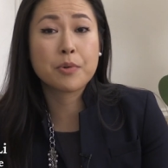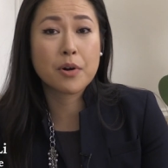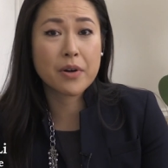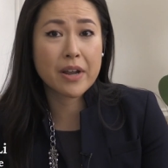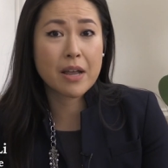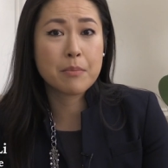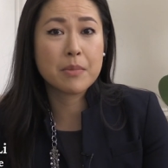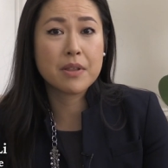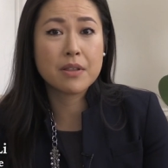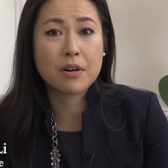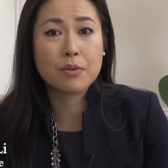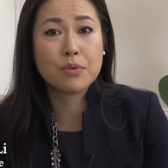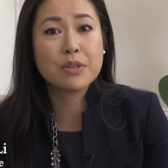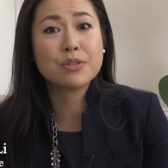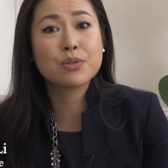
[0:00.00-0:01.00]
program and
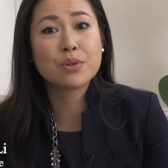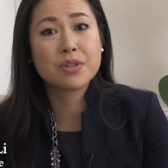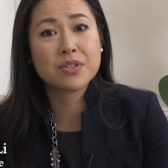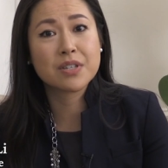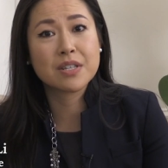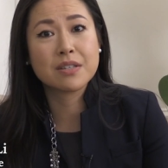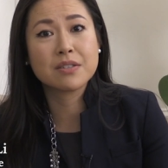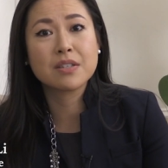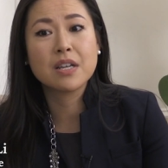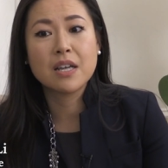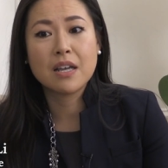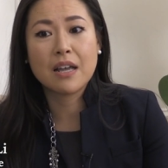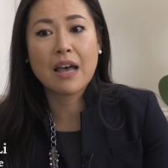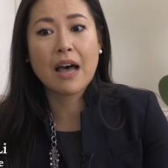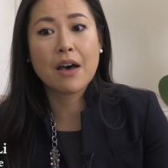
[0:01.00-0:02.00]
their resources
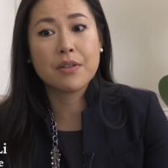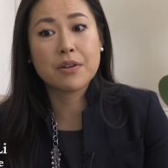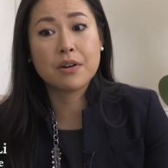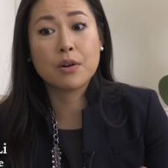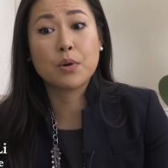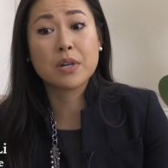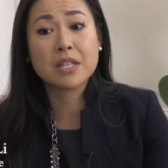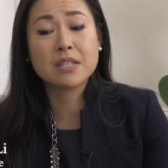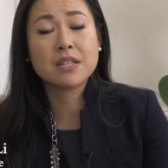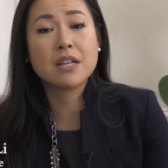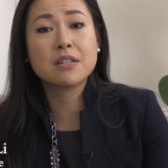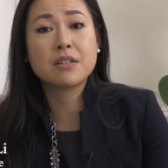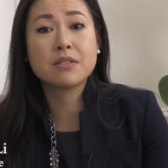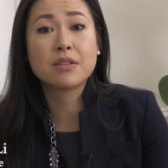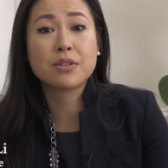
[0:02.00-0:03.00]
and how their
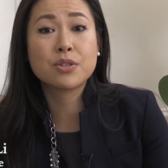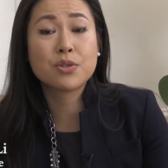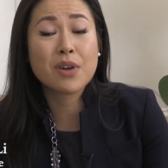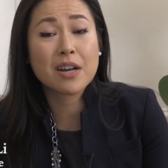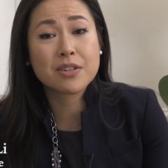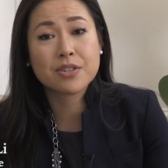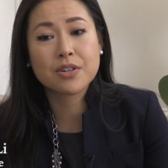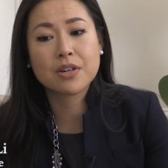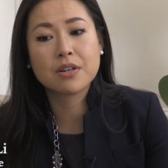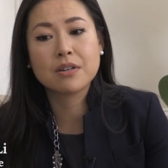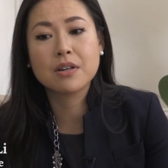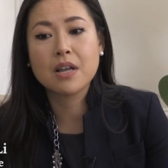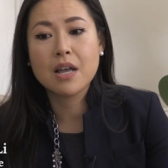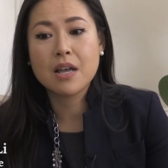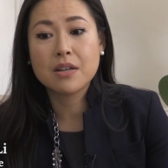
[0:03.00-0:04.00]
organizations are
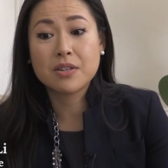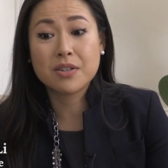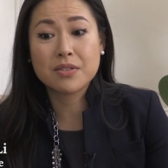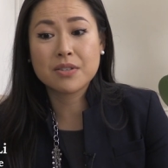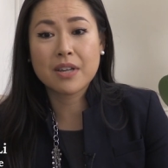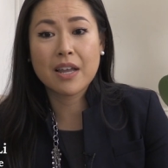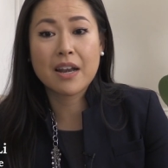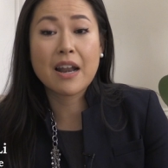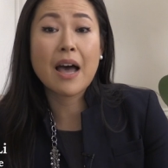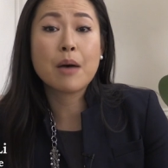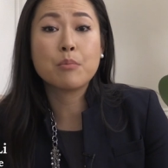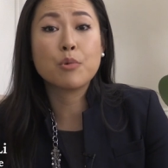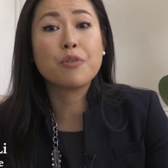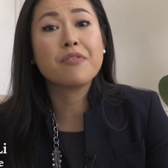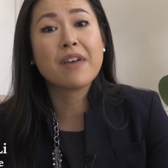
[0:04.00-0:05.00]
structured, just
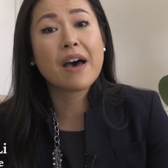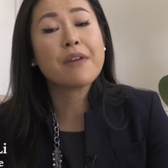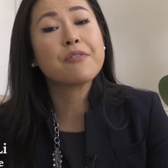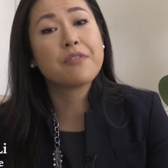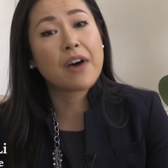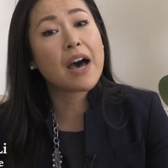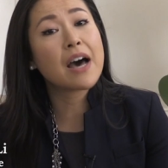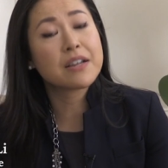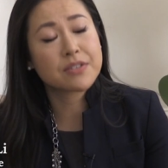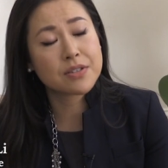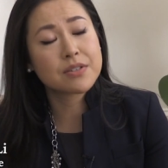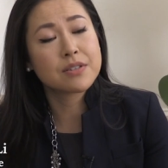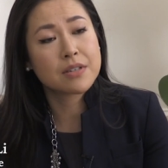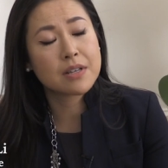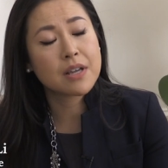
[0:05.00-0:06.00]
cannot move that
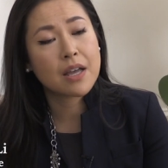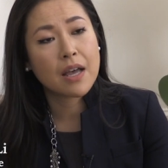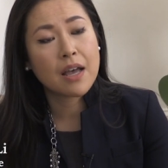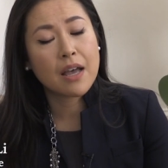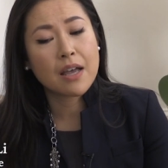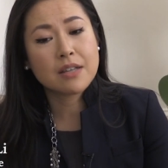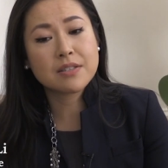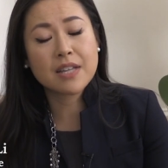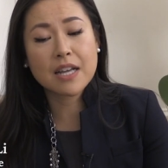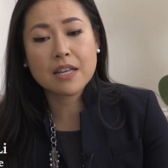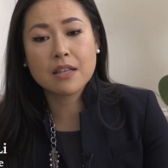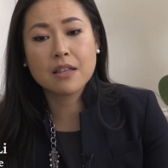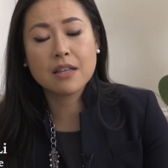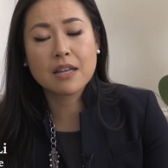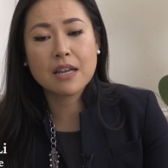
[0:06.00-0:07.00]
fast. And
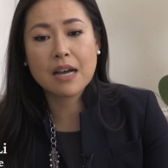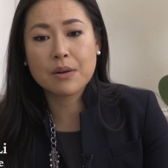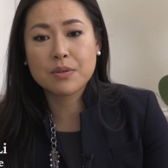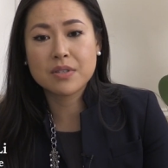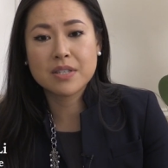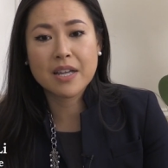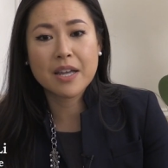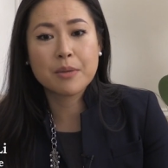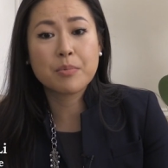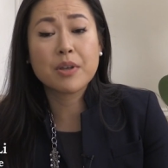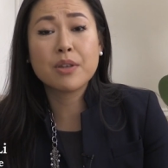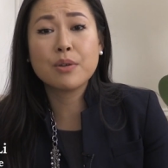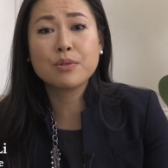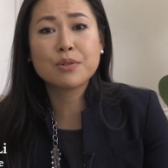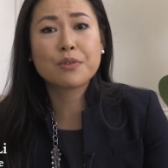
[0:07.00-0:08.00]
secondly, I would say
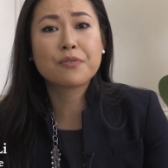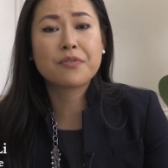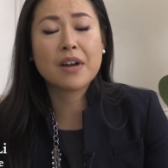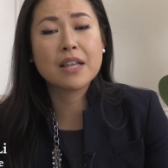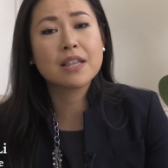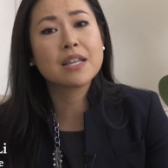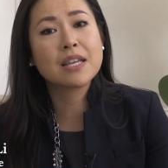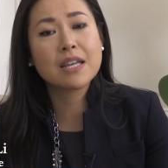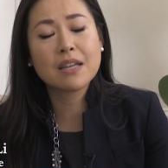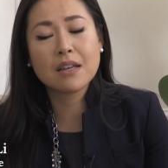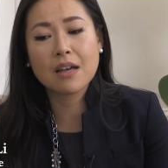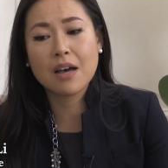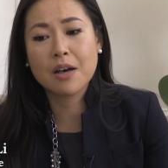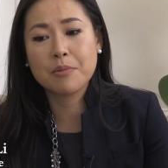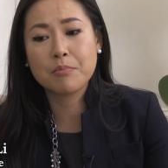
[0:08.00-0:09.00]
being
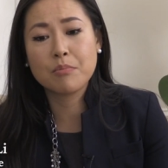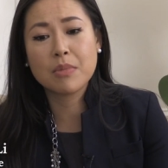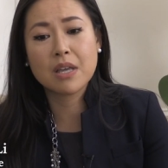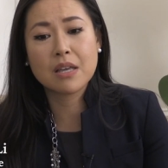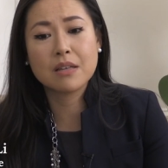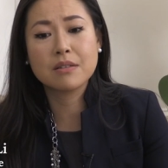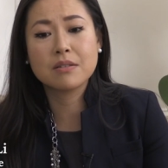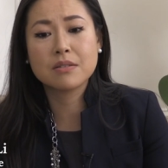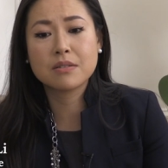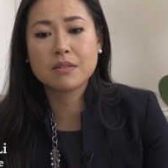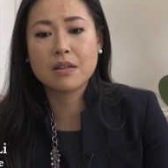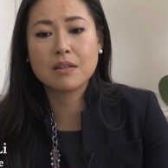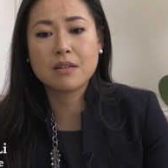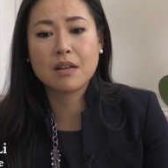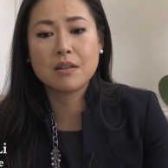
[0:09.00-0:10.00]
user-friendly
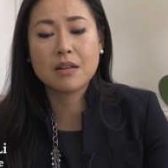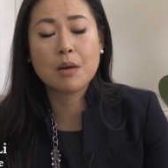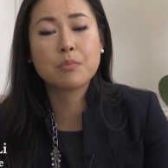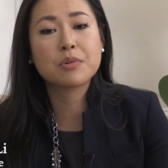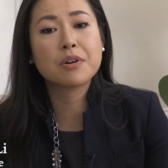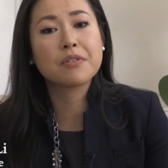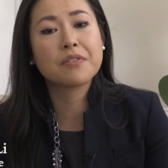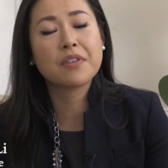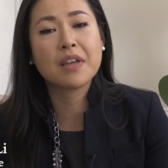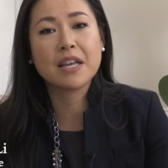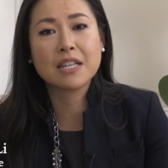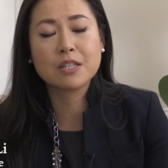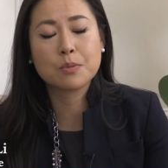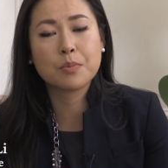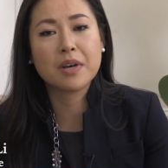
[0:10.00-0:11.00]
means a number of
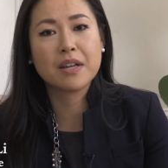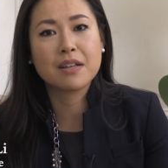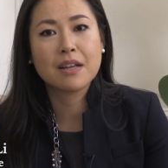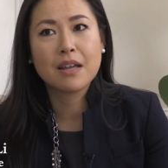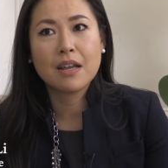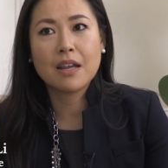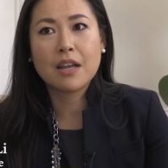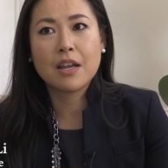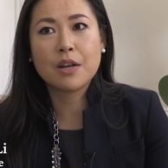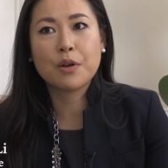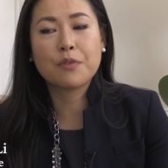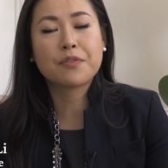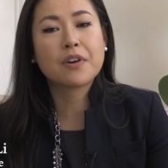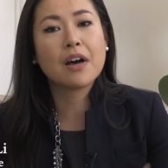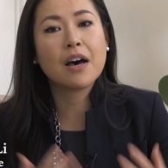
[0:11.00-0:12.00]
things, but, you
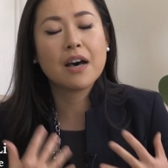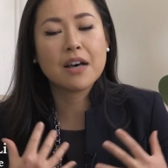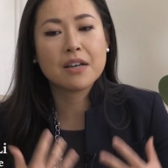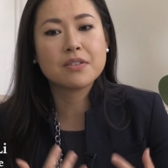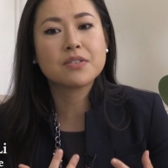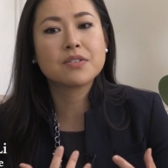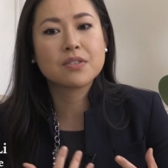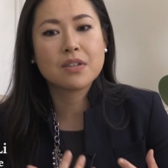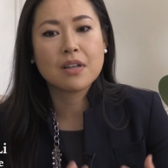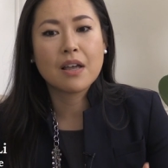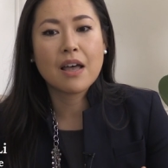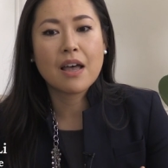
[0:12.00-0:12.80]
know, for us,